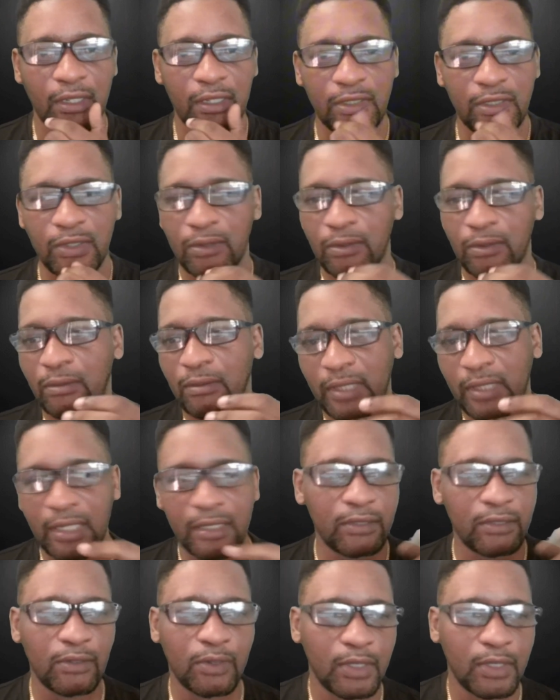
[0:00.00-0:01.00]
So
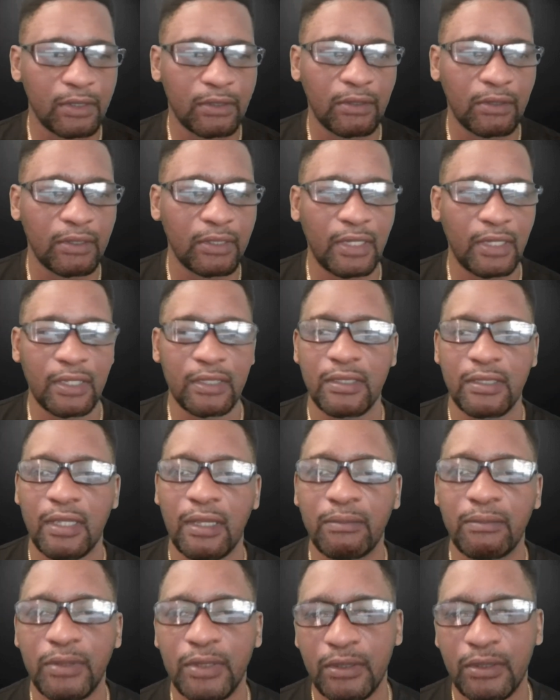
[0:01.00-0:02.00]
let's look at another
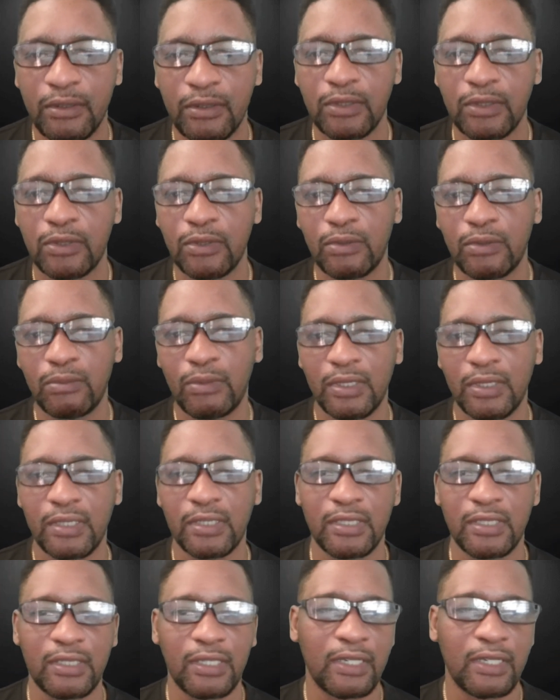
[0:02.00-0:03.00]
example. You want to
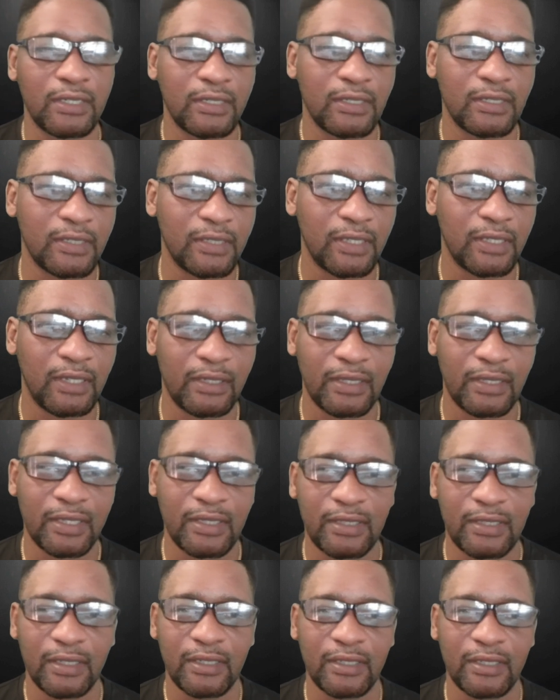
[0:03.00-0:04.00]
start and scale a
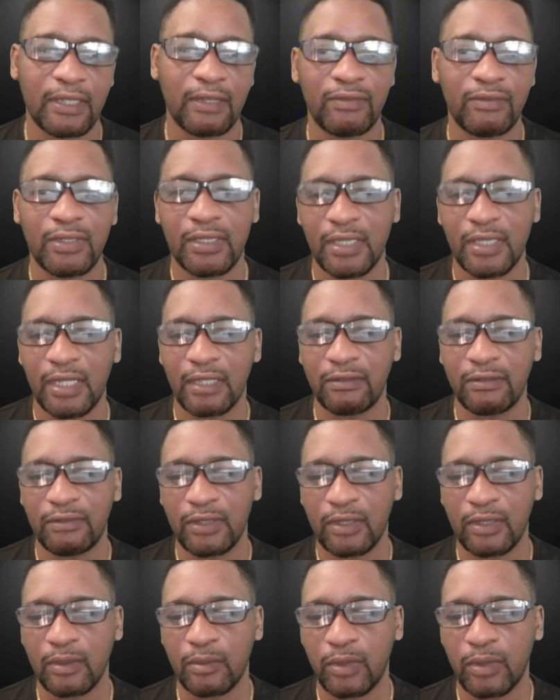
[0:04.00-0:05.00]
6, 7, and
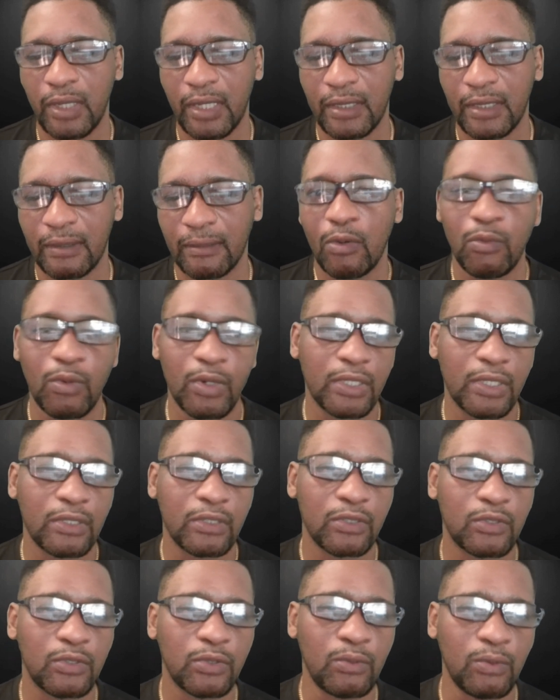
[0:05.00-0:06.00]
9-figure brand. What are
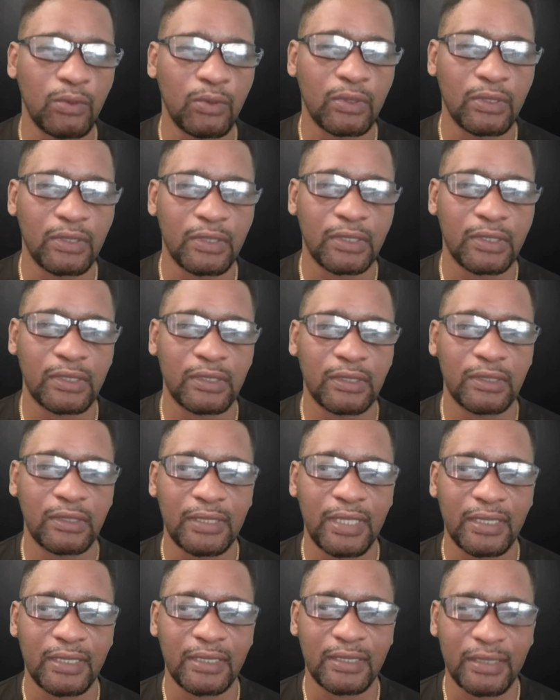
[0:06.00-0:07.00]
the tools
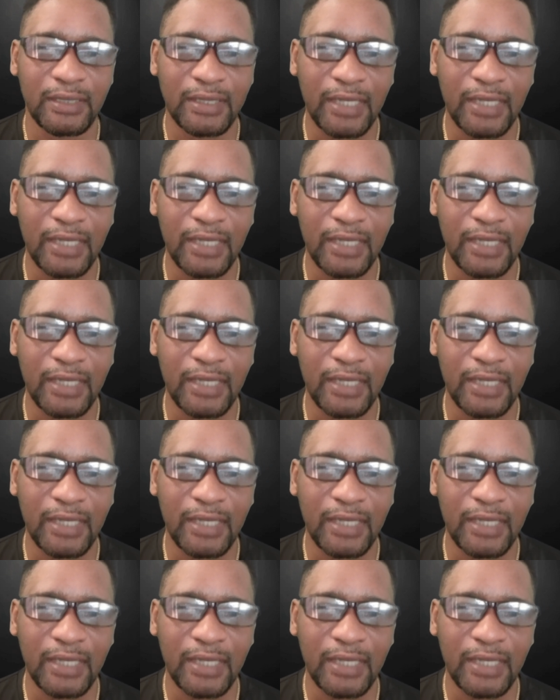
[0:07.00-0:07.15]
that is